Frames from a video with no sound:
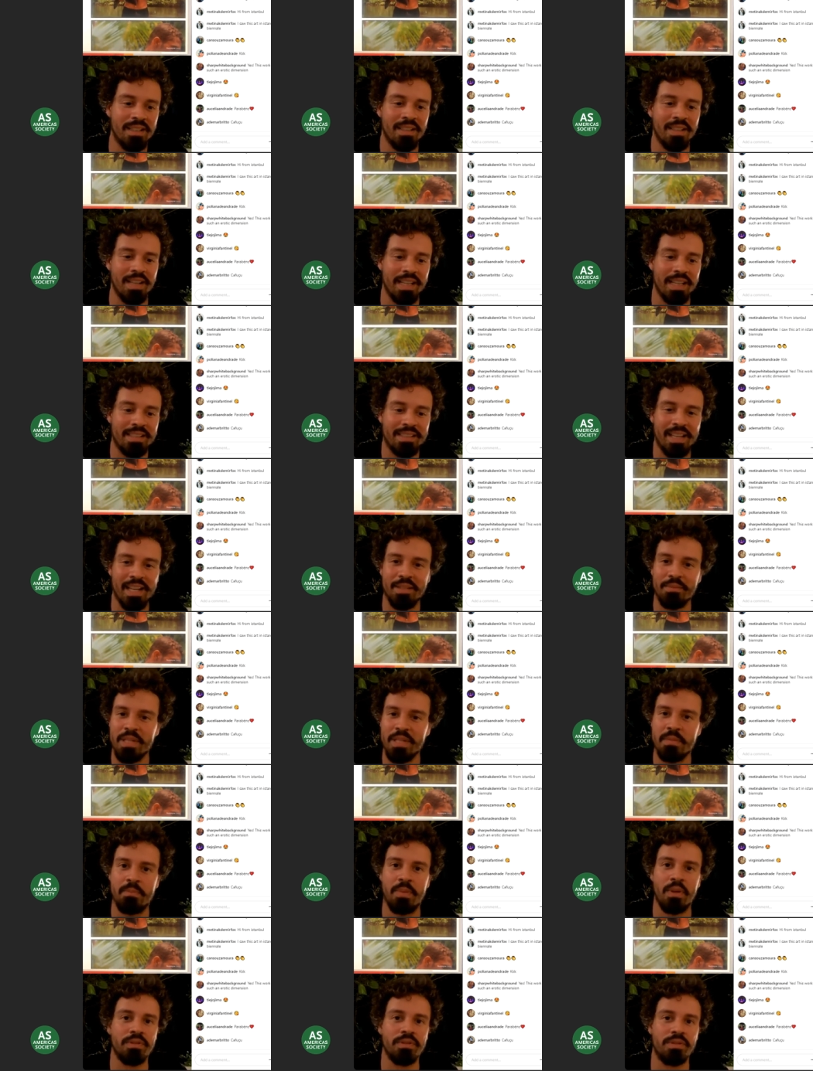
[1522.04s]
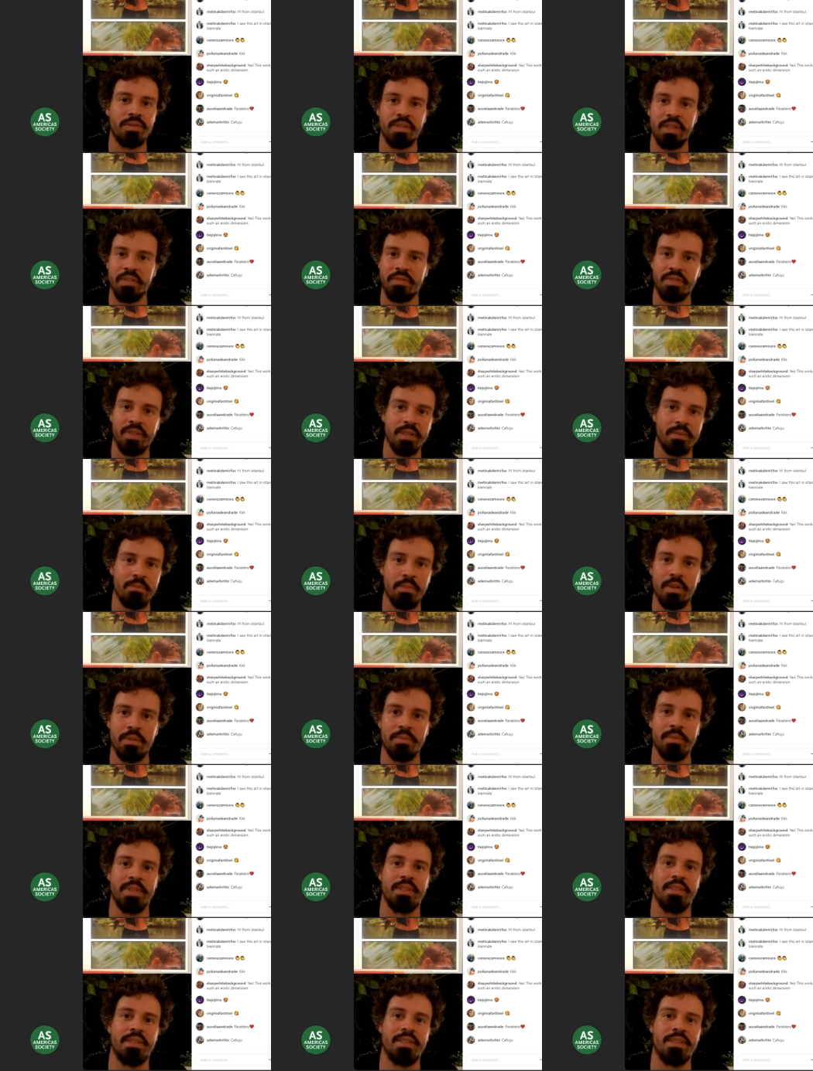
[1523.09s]
it can respond to different
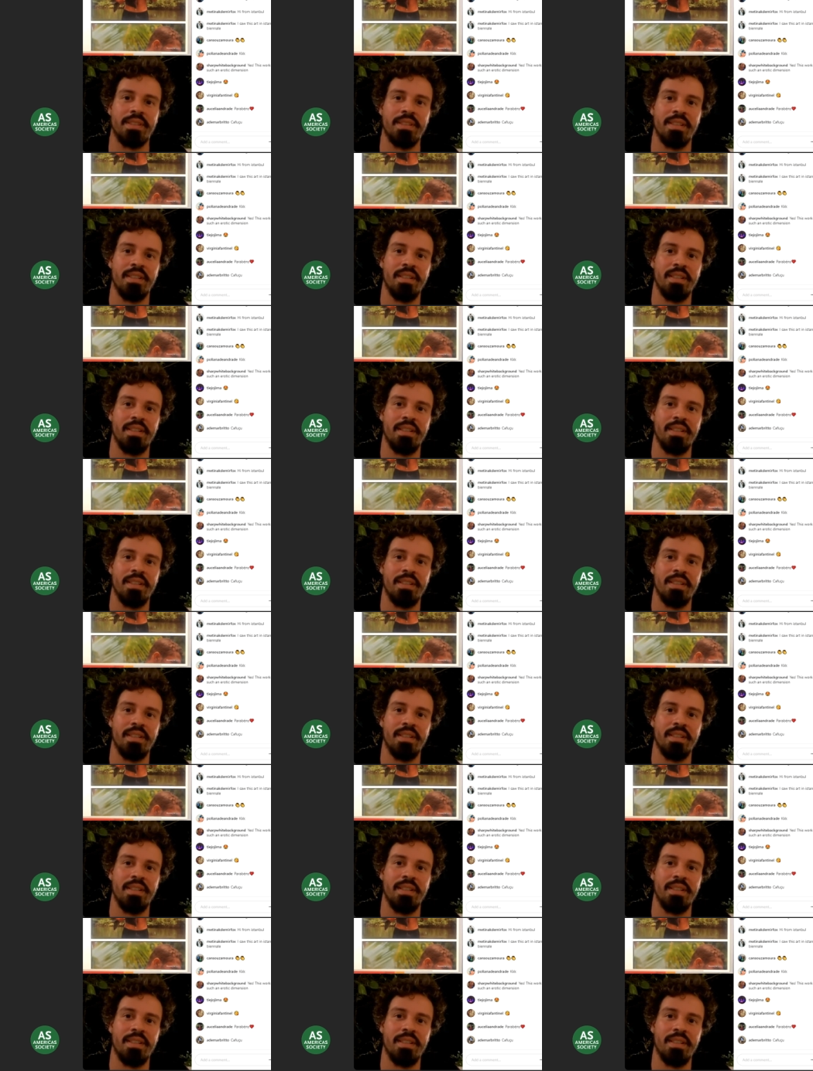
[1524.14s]
moments.